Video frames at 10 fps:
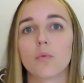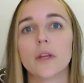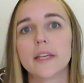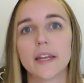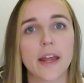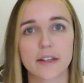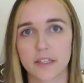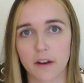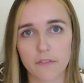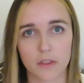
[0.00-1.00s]

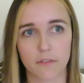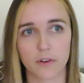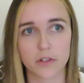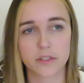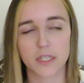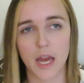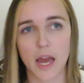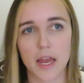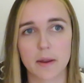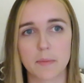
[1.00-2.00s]
reconnecting for the first
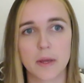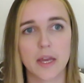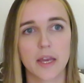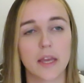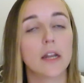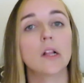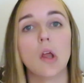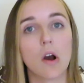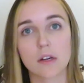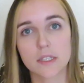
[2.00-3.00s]
time in a
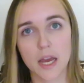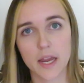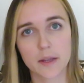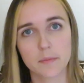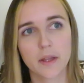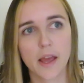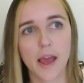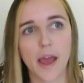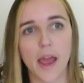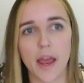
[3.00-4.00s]
long time.
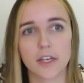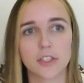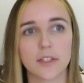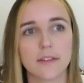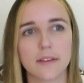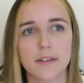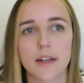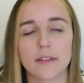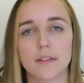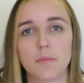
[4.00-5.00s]
And she sees that
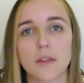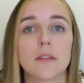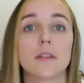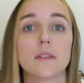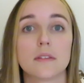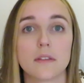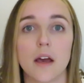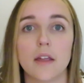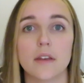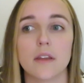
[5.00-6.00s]
as something that the
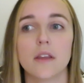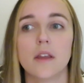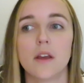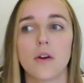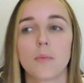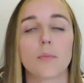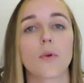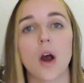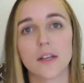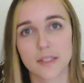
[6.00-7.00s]
sun
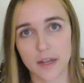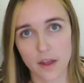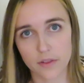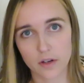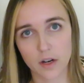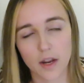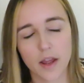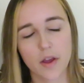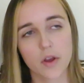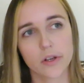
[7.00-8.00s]
brought together.
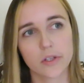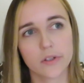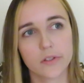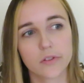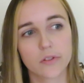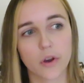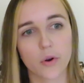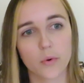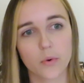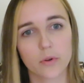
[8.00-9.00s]

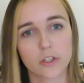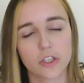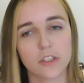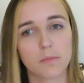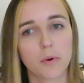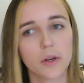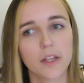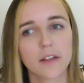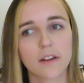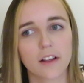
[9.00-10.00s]
So she's
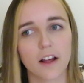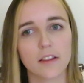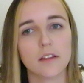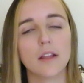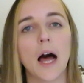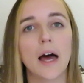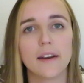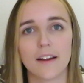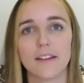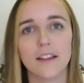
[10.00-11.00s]
putting a lot
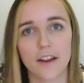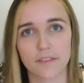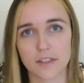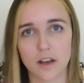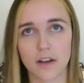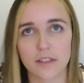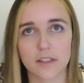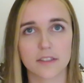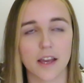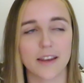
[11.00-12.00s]
of this onto
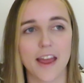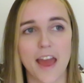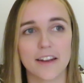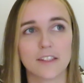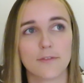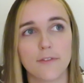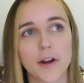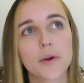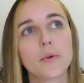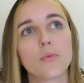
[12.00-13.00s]
the sun, and it's
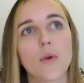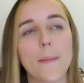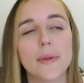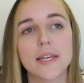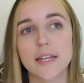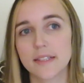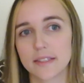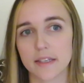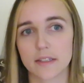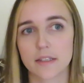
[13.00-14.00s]
very
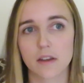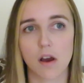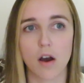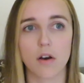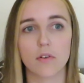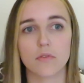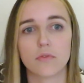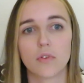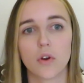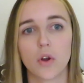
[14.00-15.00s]
reminiscent
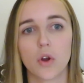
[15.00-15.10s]
of